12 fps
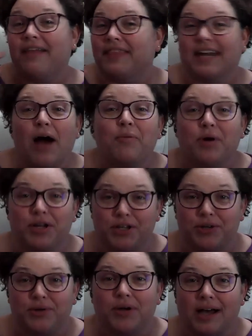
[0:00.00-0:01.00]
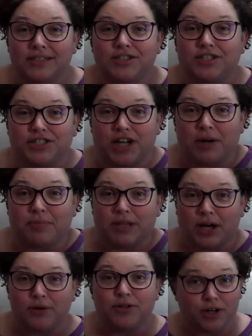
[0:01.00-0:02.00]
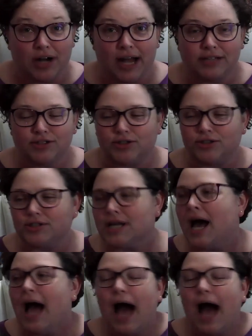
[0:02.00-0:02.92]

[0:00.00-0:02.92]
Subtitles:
and then I want you guys to share below your answers.